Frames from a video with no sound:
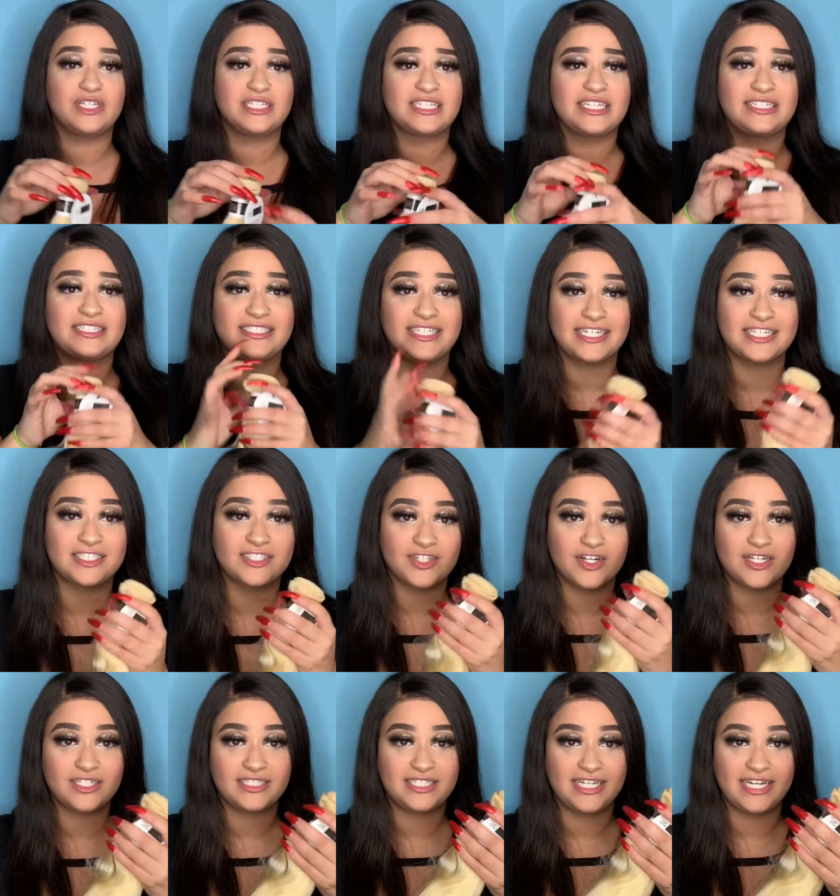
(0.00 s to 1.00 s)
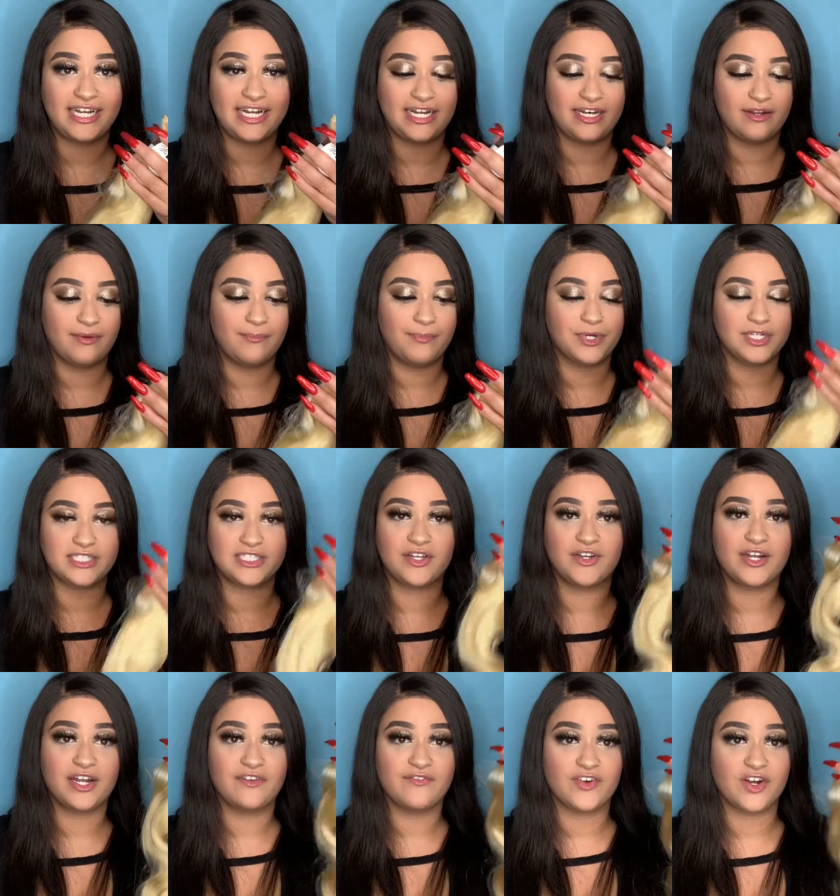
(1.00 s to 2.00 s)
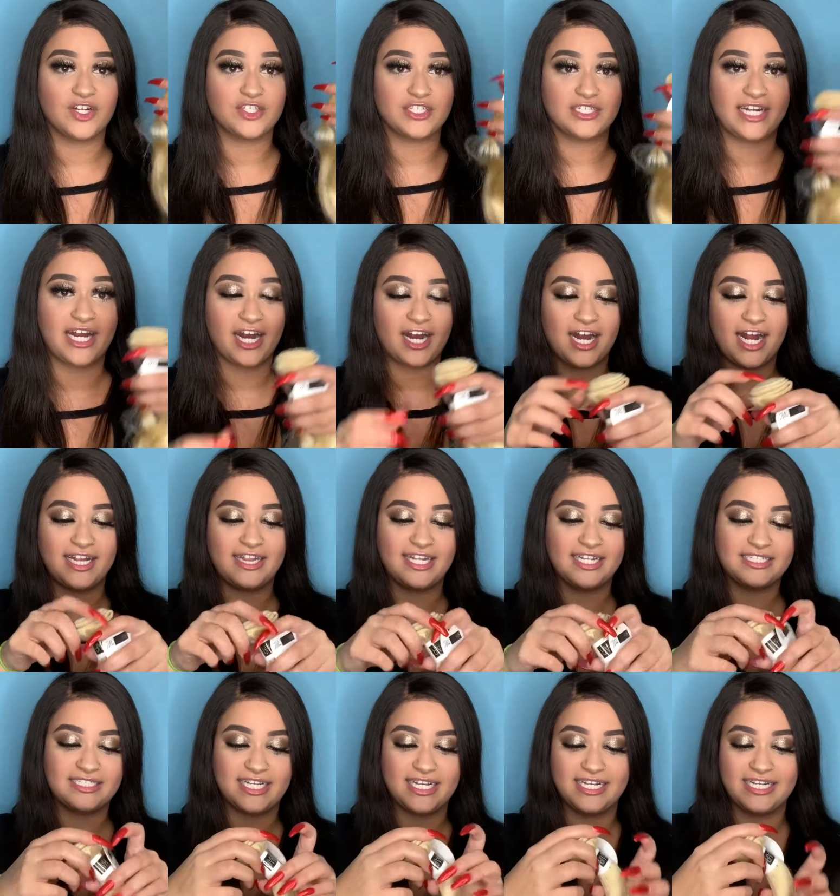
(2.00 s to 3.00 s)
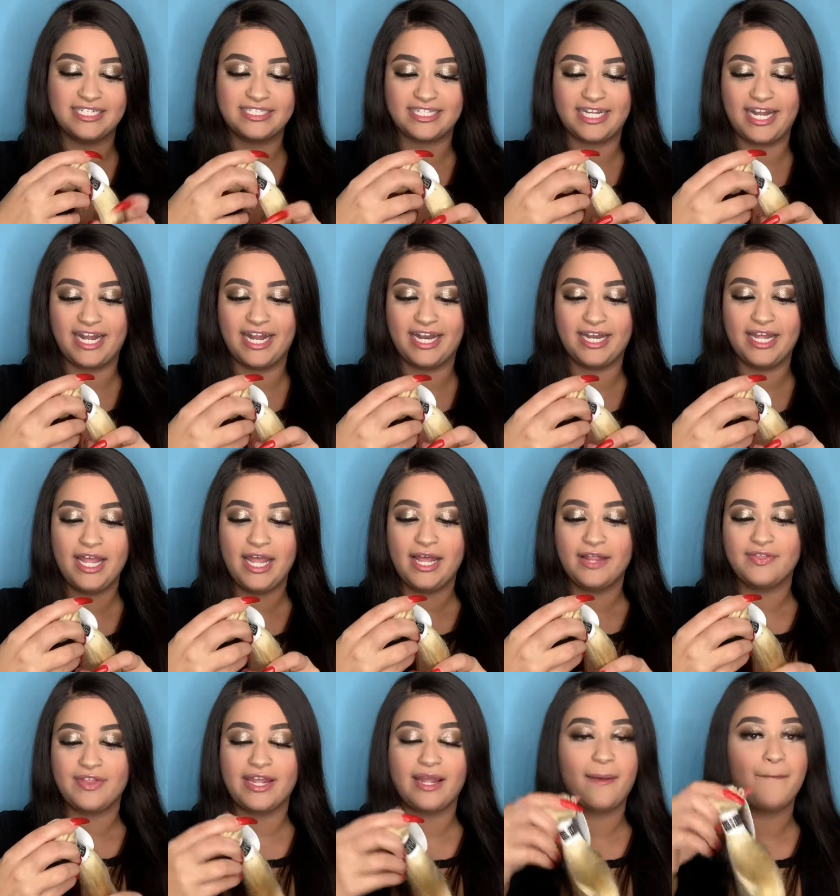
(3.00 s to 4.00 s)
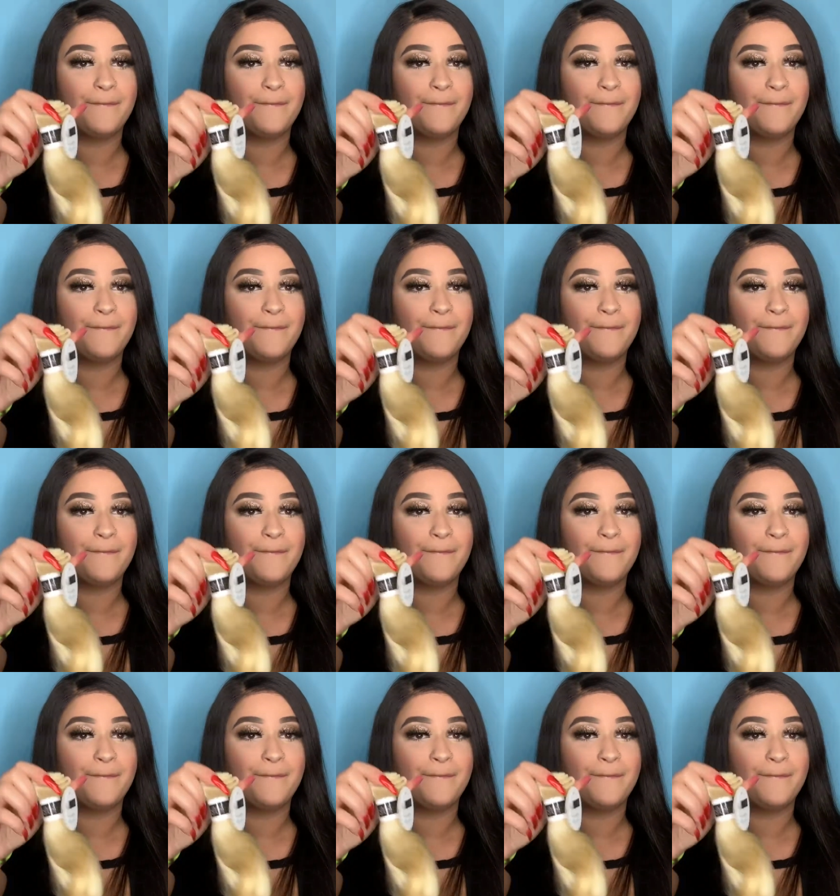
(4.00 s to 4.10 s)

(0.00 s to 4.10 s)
This is 613 Brazilian virgin hair, and this is in the